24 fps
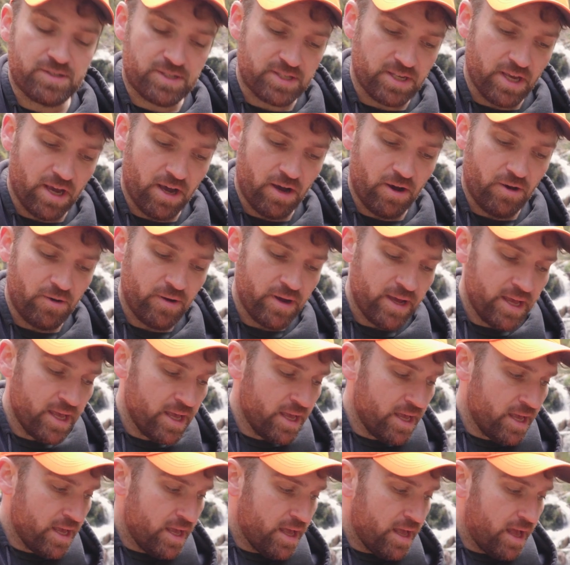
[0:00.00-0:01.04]
So
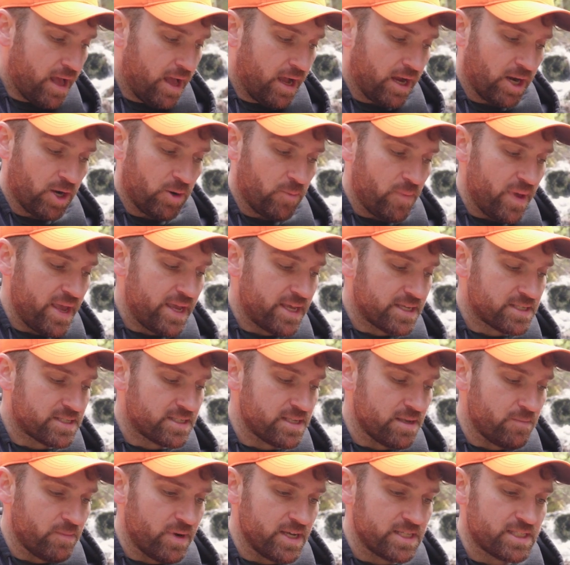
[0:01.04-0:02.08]
I'm gonna make
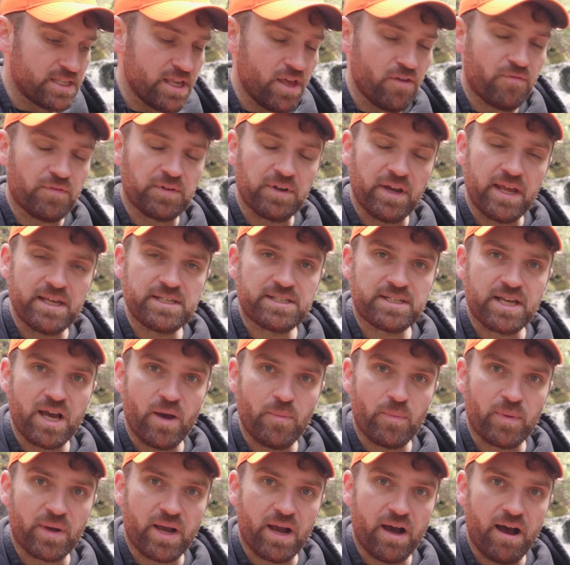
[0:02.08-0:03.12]
myself a nice
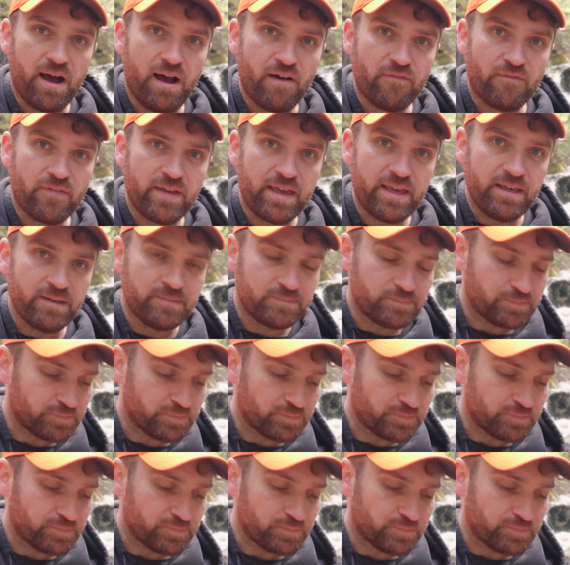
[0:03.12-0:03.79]
cup of coffee.